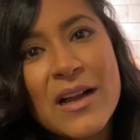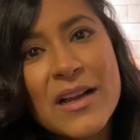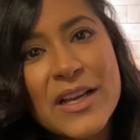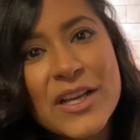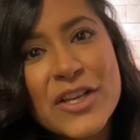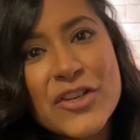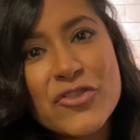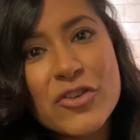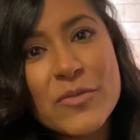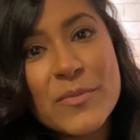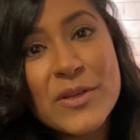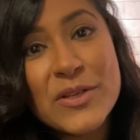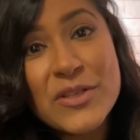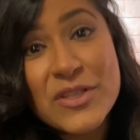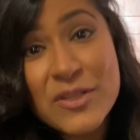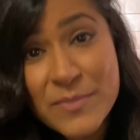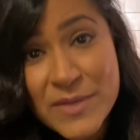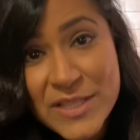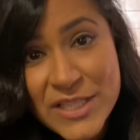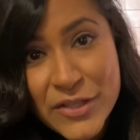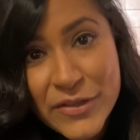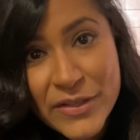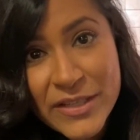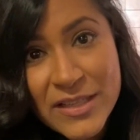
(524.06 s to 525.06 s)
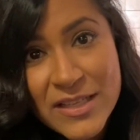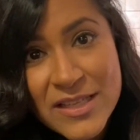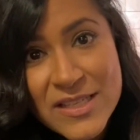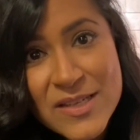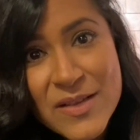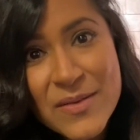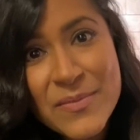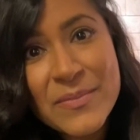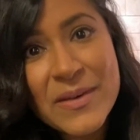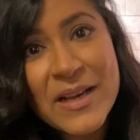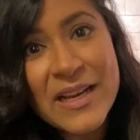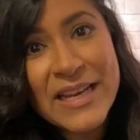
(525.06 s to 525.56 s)
contribute to
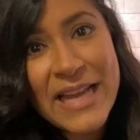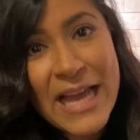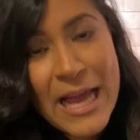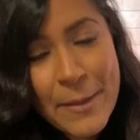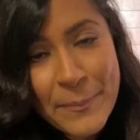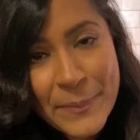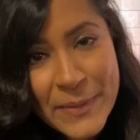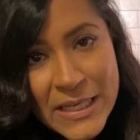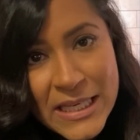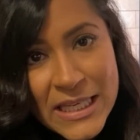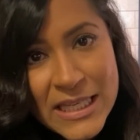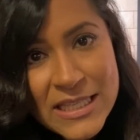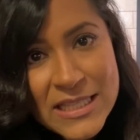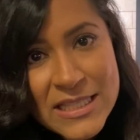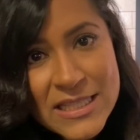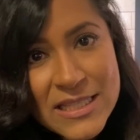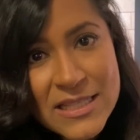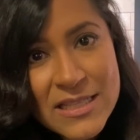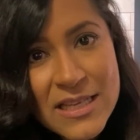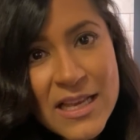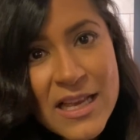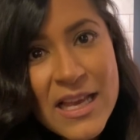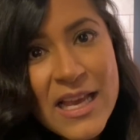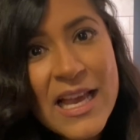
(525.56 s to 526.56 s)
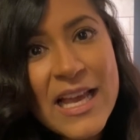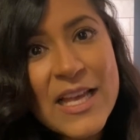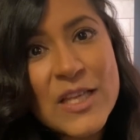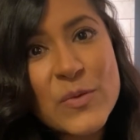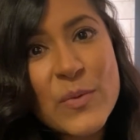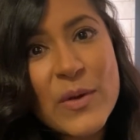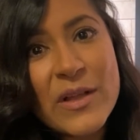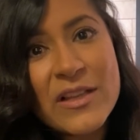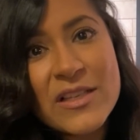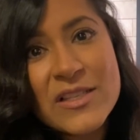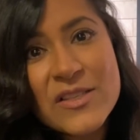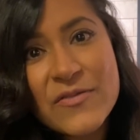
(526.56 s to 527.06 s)
materialism, unhappiness, as
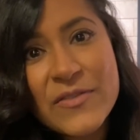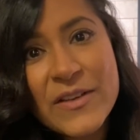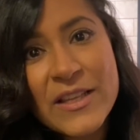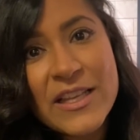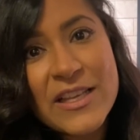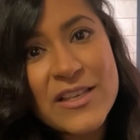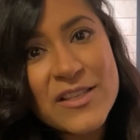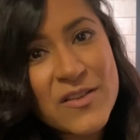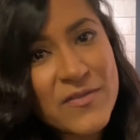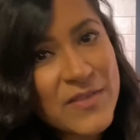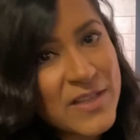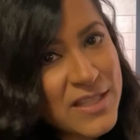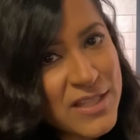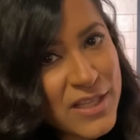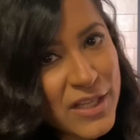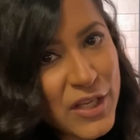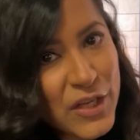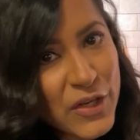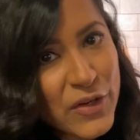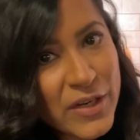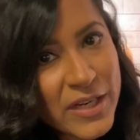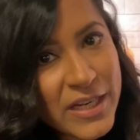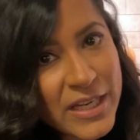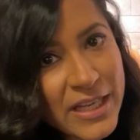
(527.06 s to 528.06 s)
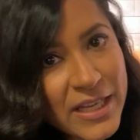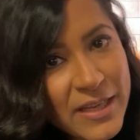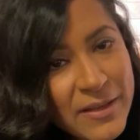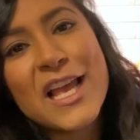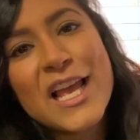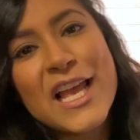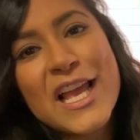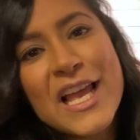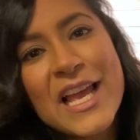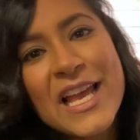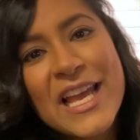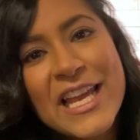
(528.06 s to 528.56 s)
well as feelings of insecurity.
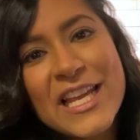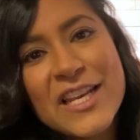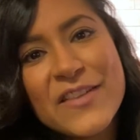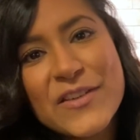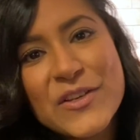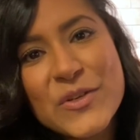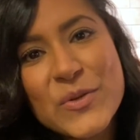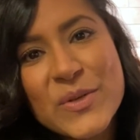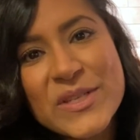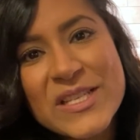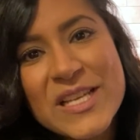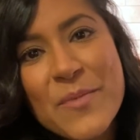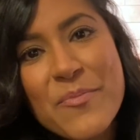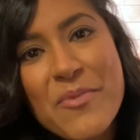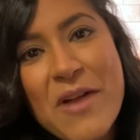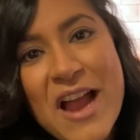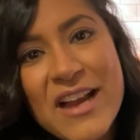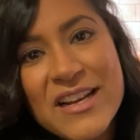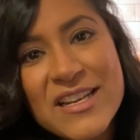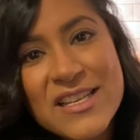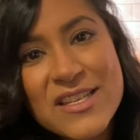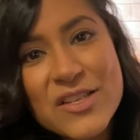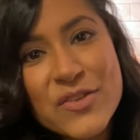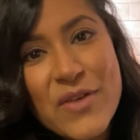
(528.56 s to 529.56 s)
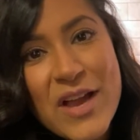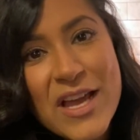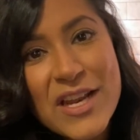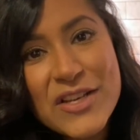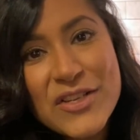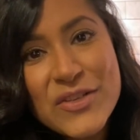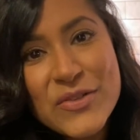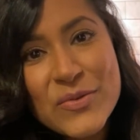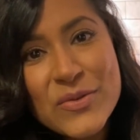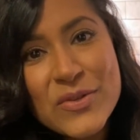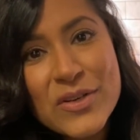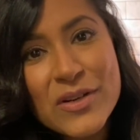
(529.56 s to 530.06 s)
Individuals that practice
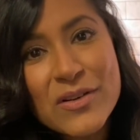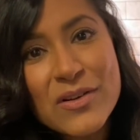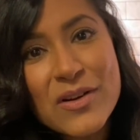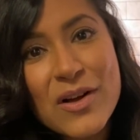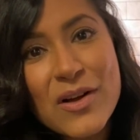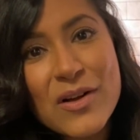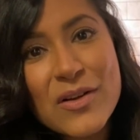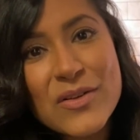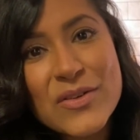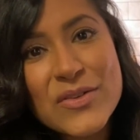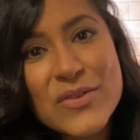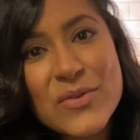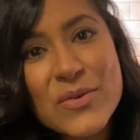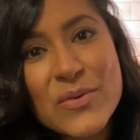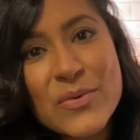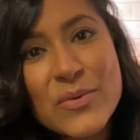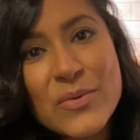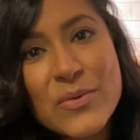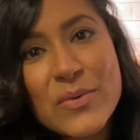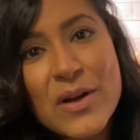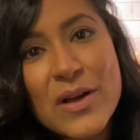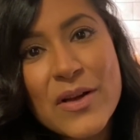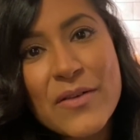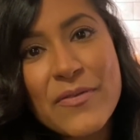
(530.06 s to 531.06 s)
gratitude are also